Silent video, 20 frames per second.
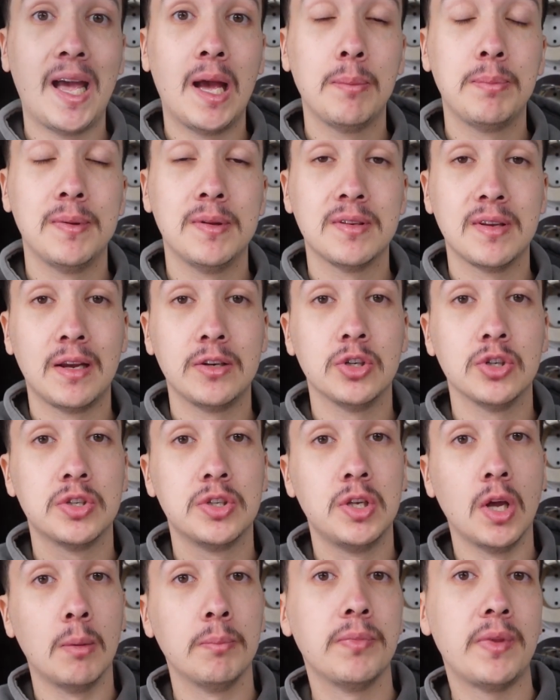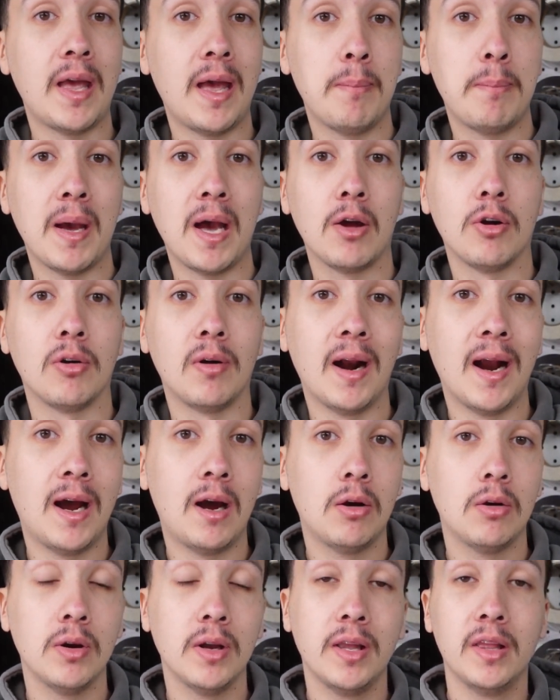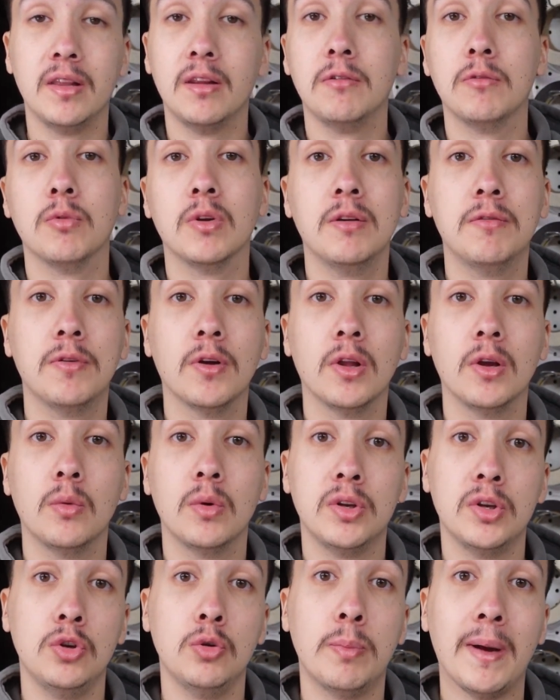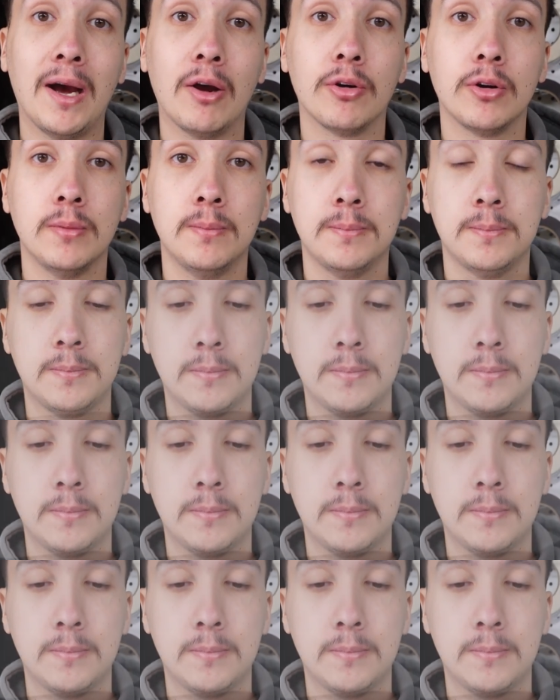happens, I just dump that powder out and then refill it with new powder.